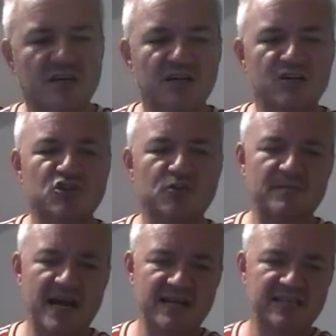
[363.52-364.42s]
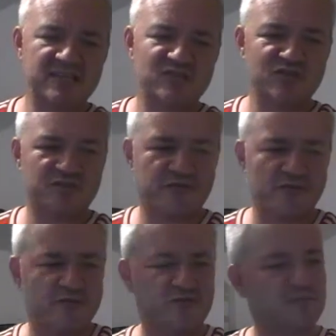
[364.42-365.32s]
Some nice citrus
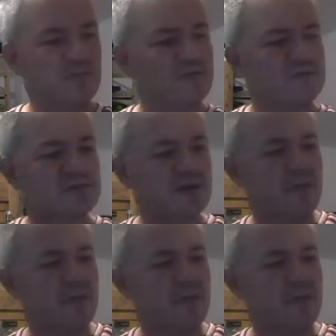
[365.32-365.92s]
fruits, but